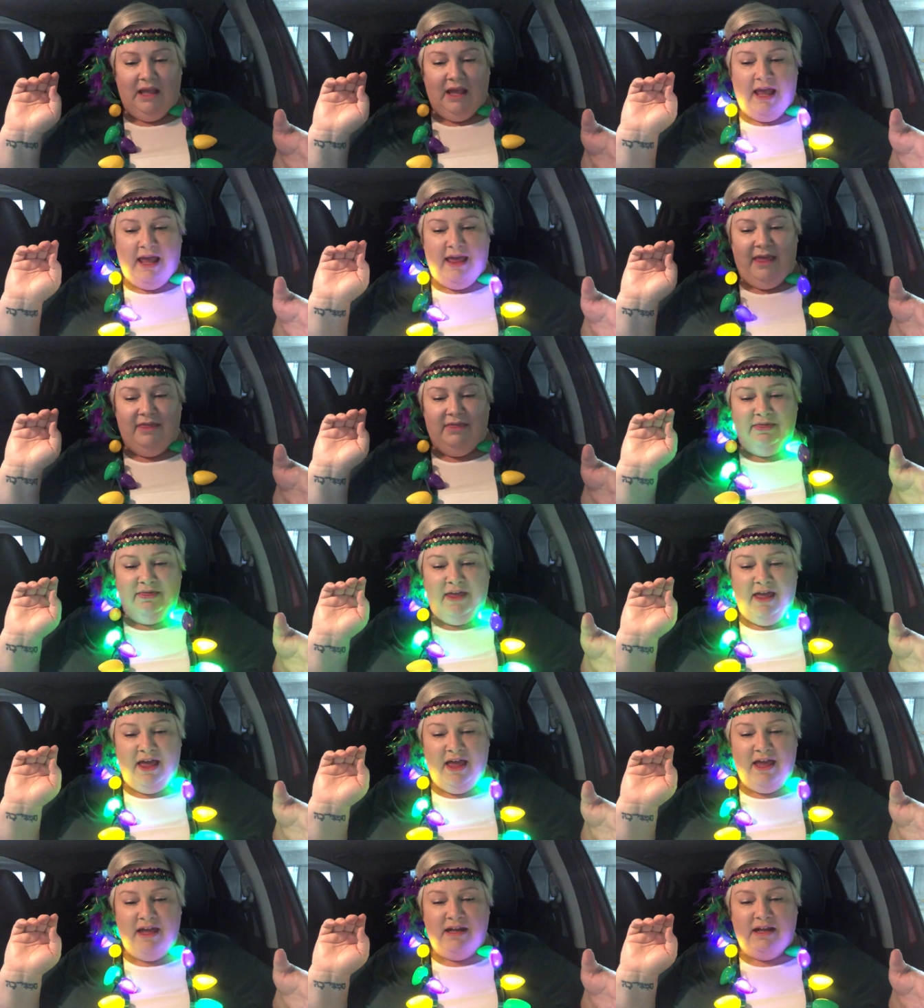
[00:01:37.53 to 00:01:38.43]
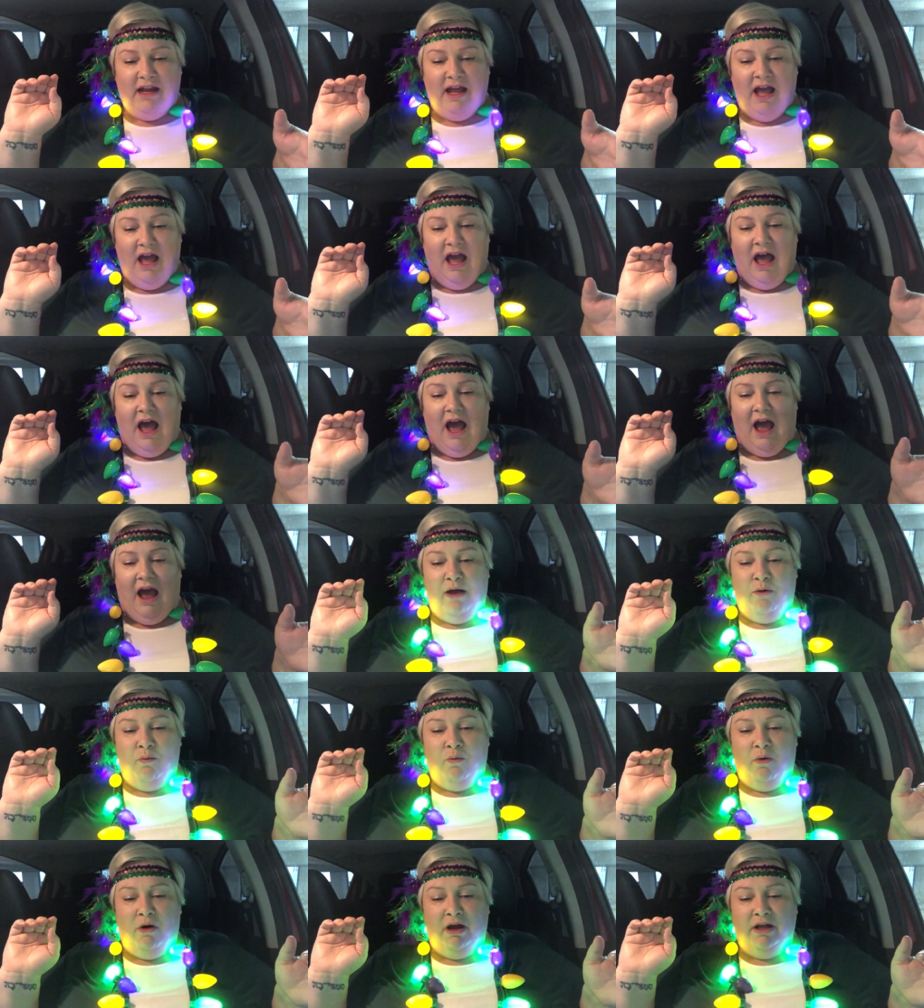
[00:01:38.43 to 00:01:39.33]
and then I
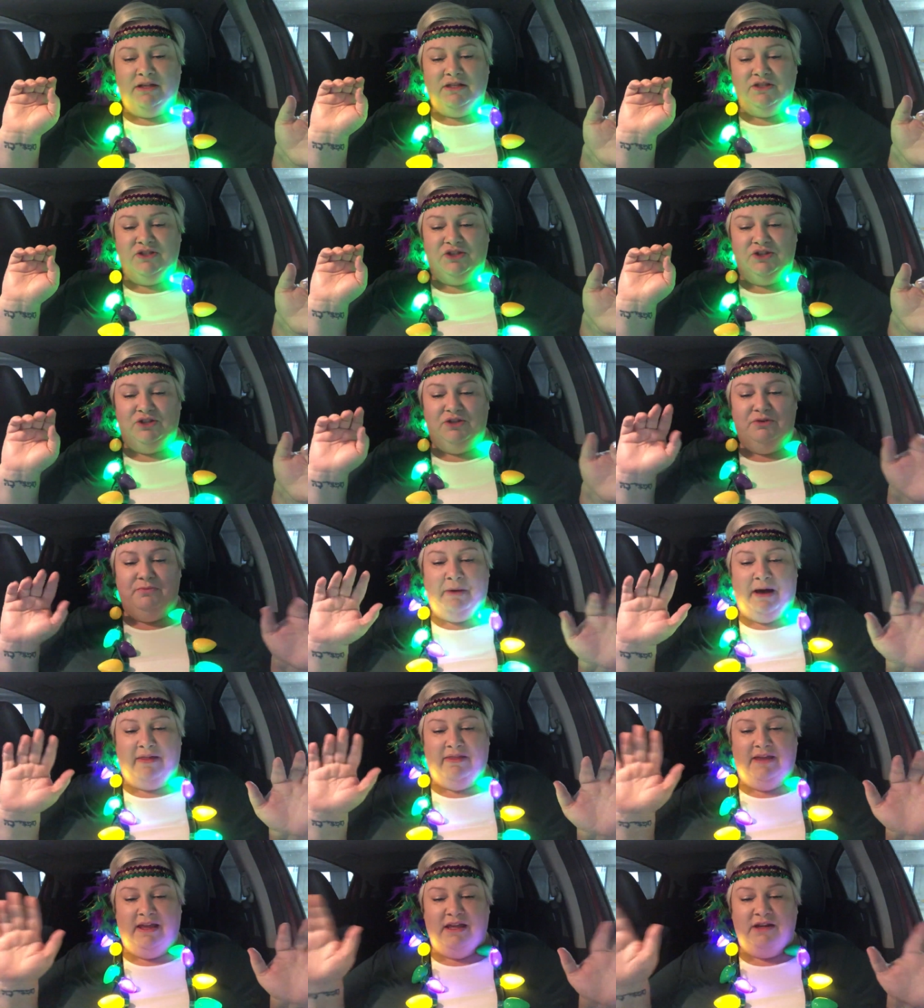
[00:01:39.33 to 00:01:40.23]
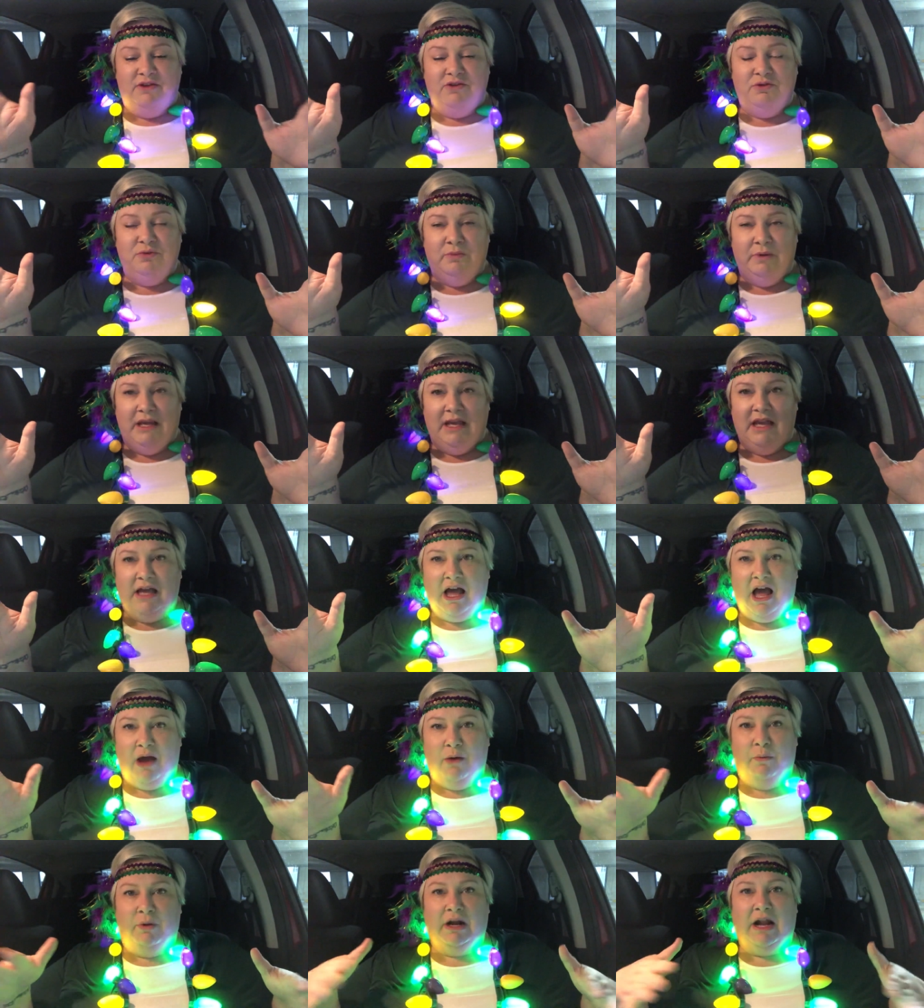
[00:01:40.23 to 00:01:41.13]
want to, by the end of the week,
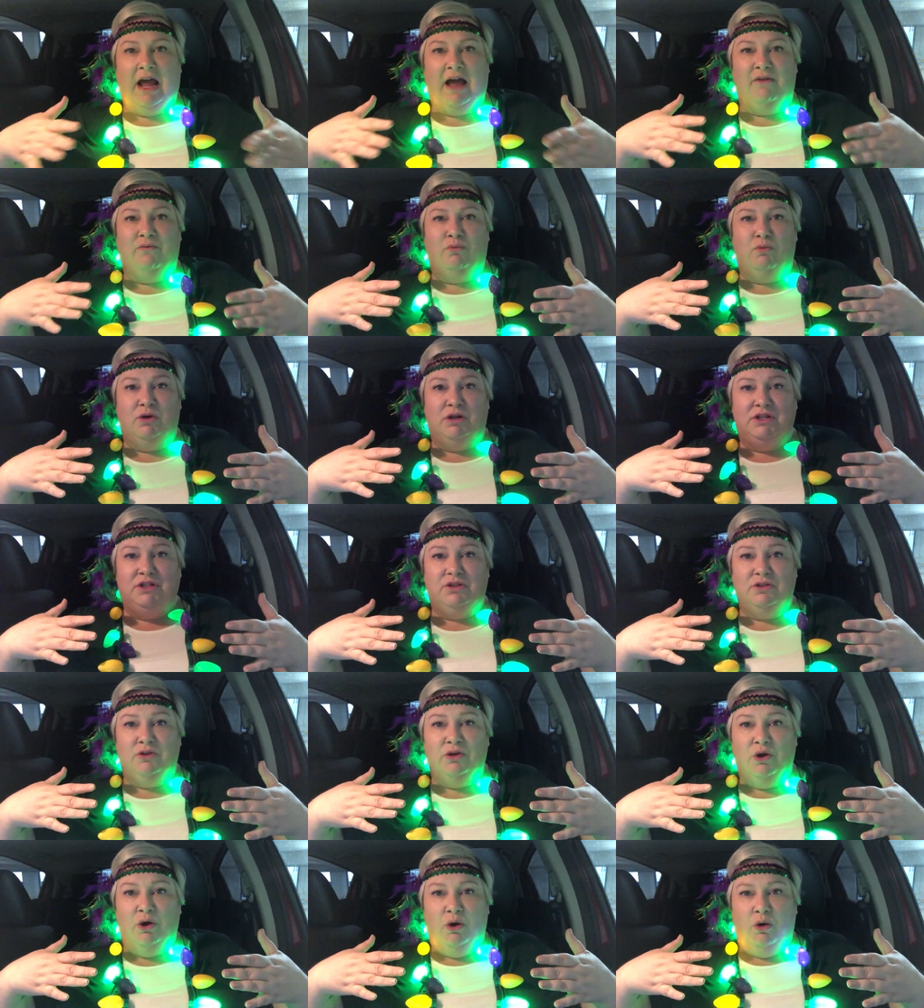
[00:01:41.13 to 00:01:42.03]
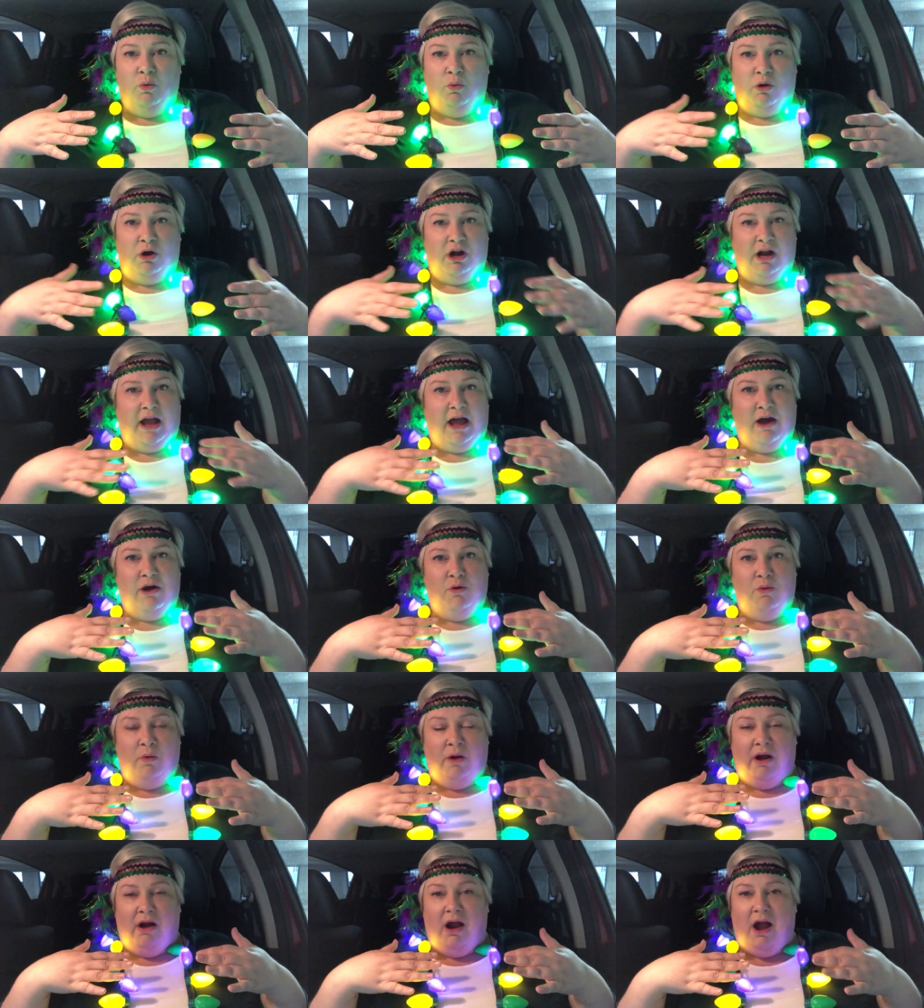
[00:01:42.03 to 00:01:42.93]
I want to have one workout
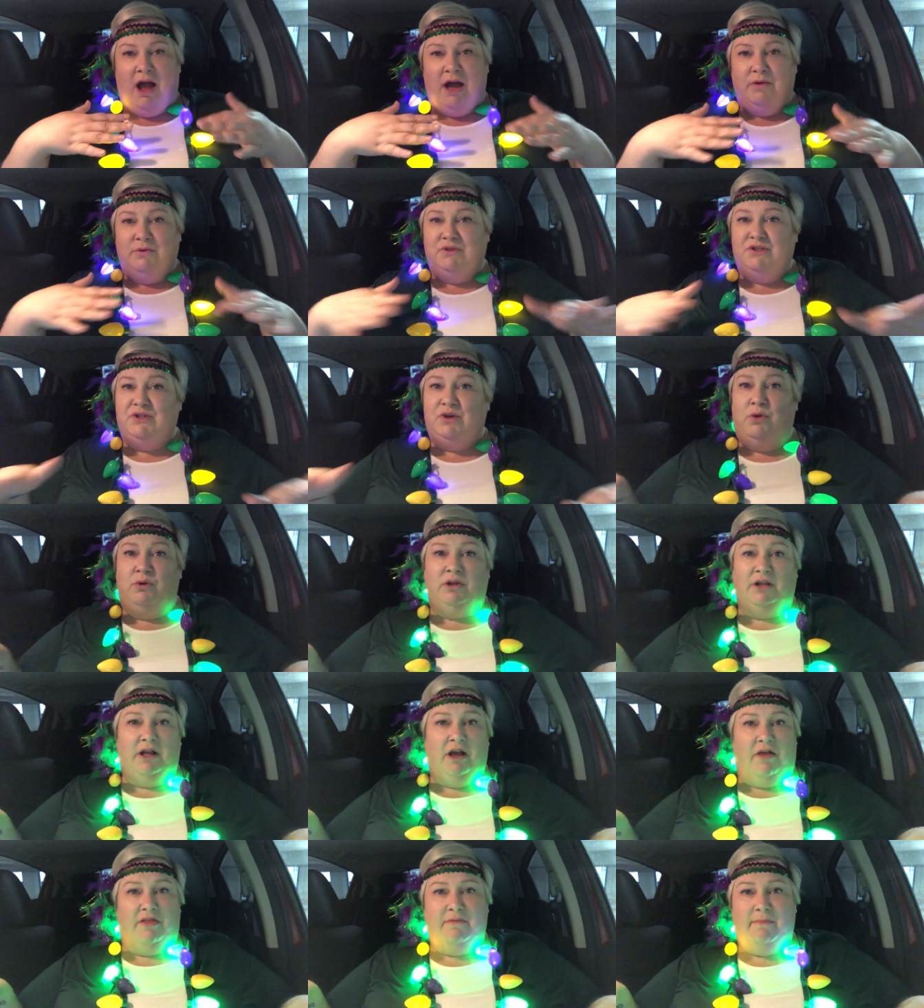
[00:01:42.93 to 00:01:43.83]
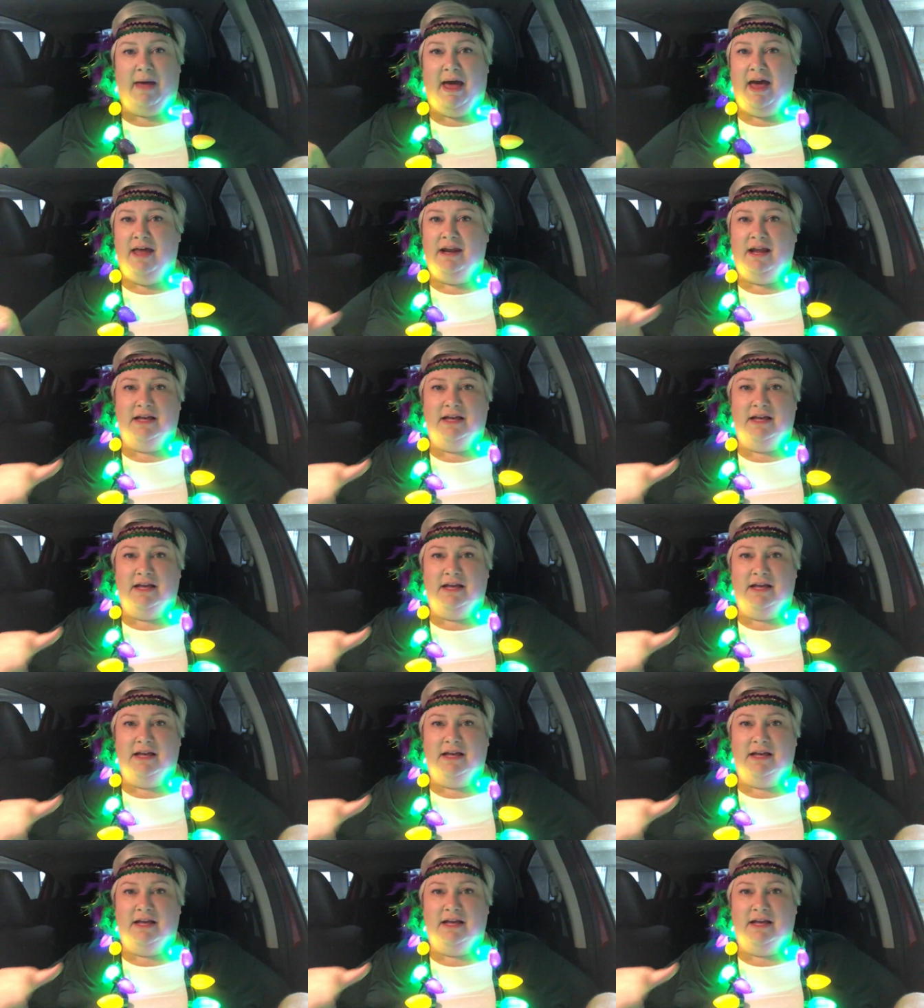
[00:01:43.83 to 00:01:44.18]
where I was totally on the mat.